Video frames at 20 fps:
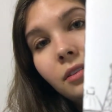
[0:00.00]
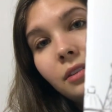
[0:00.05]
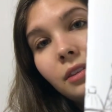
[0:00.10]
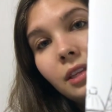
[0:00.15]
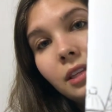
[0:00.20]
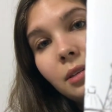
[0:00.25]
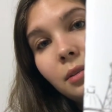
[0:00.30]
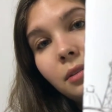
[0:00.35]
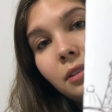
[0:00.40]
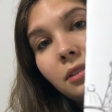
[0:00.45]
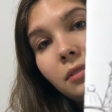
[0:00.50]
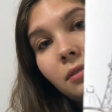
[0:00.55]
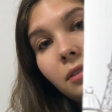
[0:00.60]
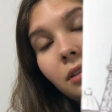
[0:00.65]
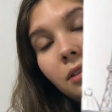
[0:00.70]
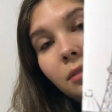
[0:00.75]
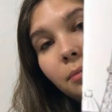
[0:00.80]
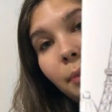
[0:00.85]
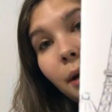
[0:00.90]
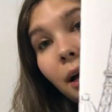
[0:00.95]
It's
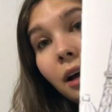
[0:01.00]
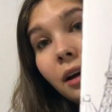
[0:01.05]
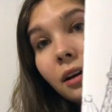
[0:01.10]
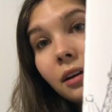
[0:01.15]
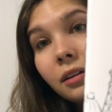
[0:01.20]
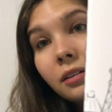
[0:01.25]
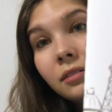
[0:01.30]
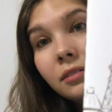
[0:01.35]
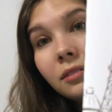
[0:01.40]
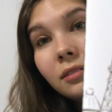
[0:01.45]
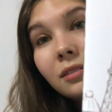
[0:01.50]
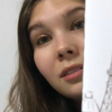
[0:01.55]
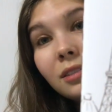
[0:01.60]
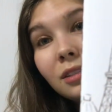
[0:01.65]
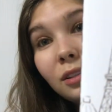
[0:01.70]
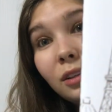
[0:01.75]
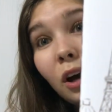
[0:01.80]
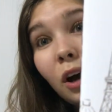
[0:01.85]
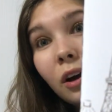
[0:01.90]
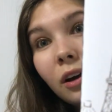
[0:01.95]
a pug. It's
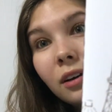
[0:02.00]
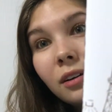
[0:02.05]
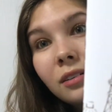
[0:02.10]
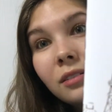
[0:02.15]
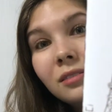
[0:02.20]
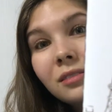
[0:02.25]
a dog.